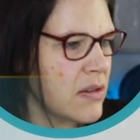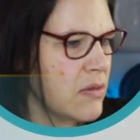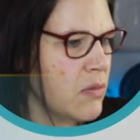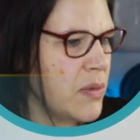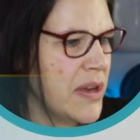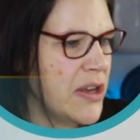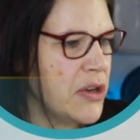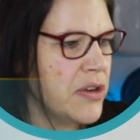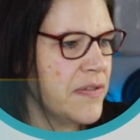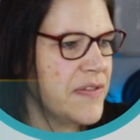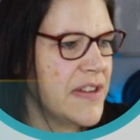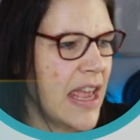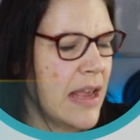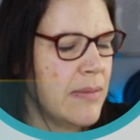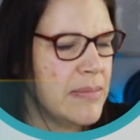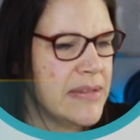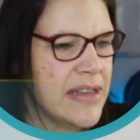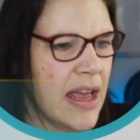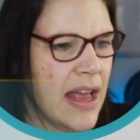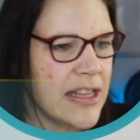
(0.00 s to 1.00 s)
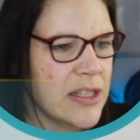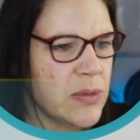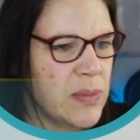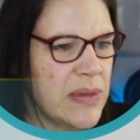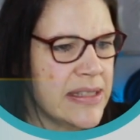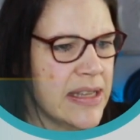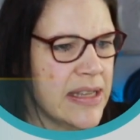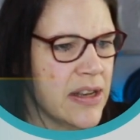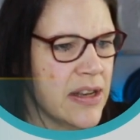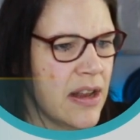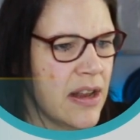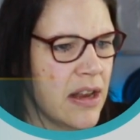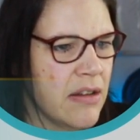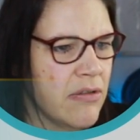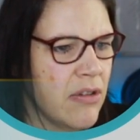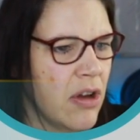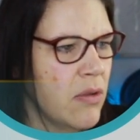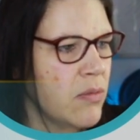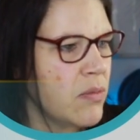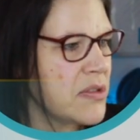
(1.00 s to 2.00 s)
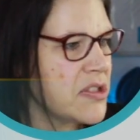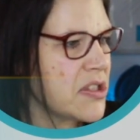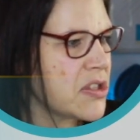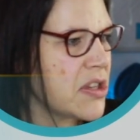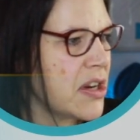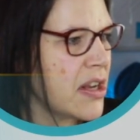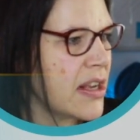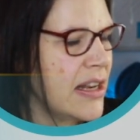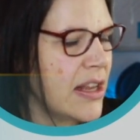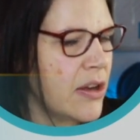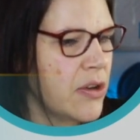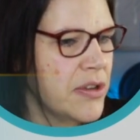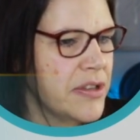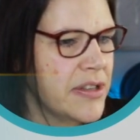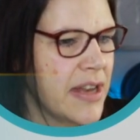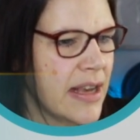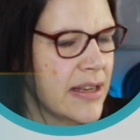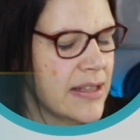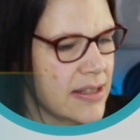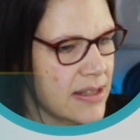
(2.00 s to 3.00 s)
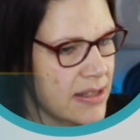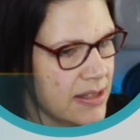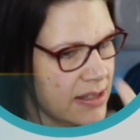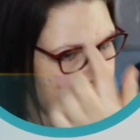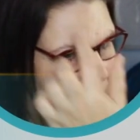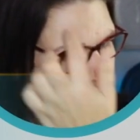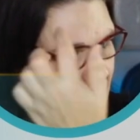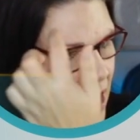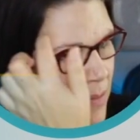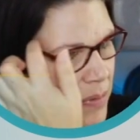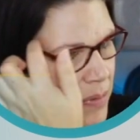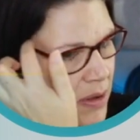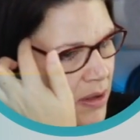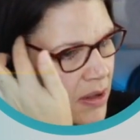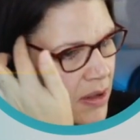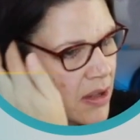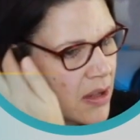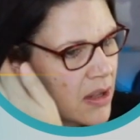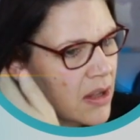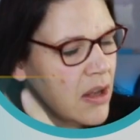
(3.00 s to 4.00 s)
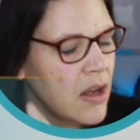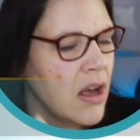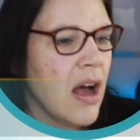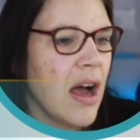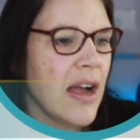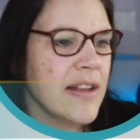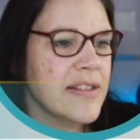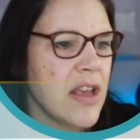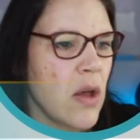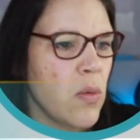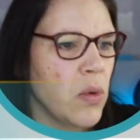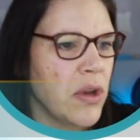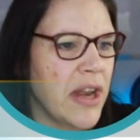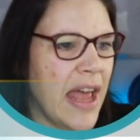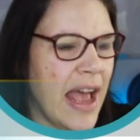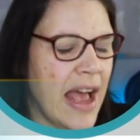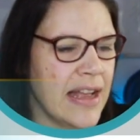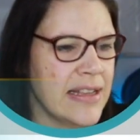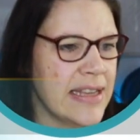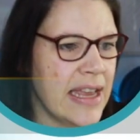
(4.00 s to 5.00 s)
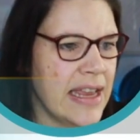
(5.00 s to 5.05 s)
we could have named it as we said earlier on. We're just going to click on next step. I don't want to add